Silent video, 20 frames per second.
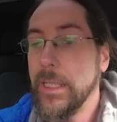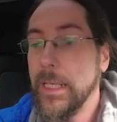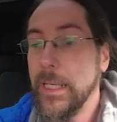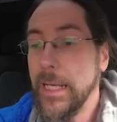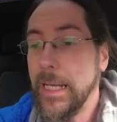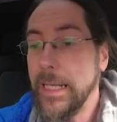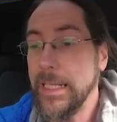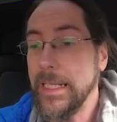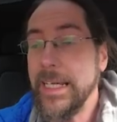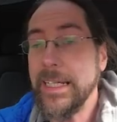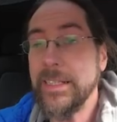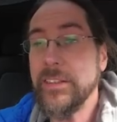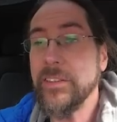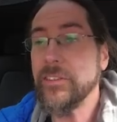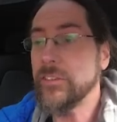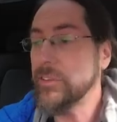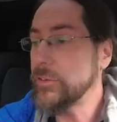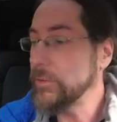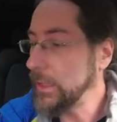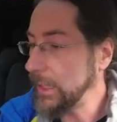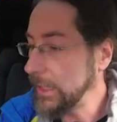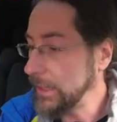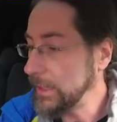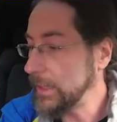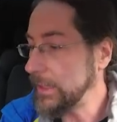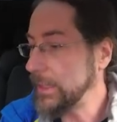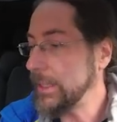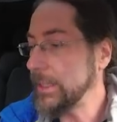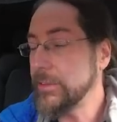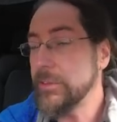I like the screen.
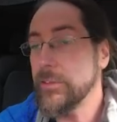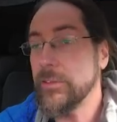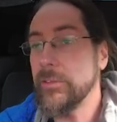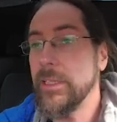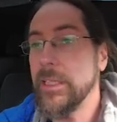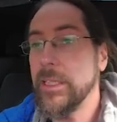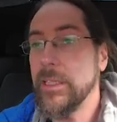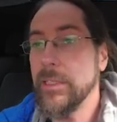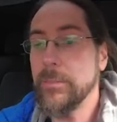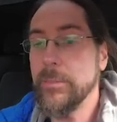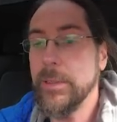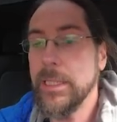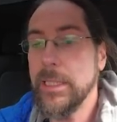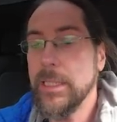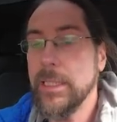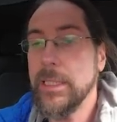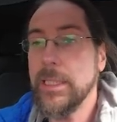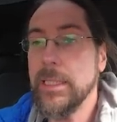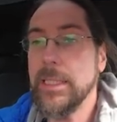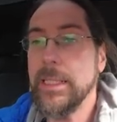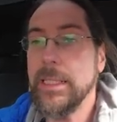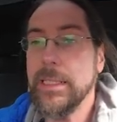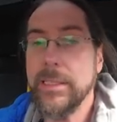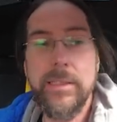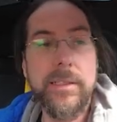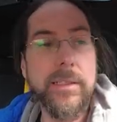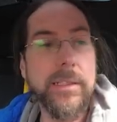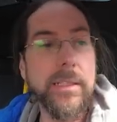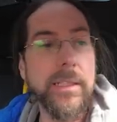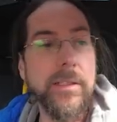I like the screen in the middle. I like
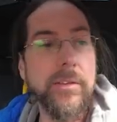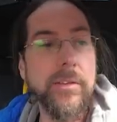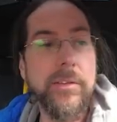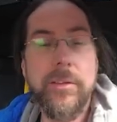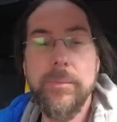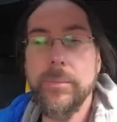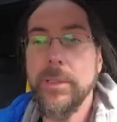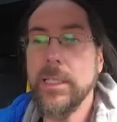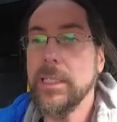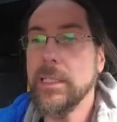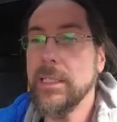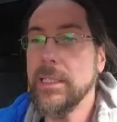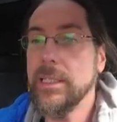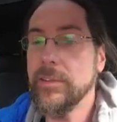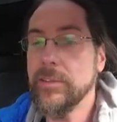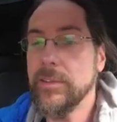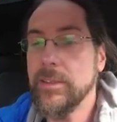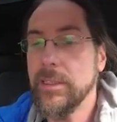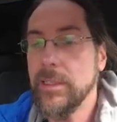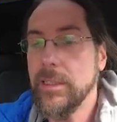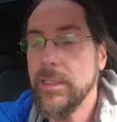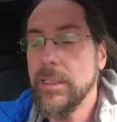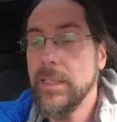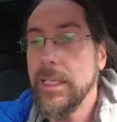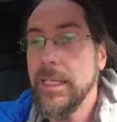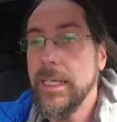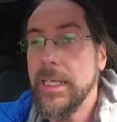the instrument cluster.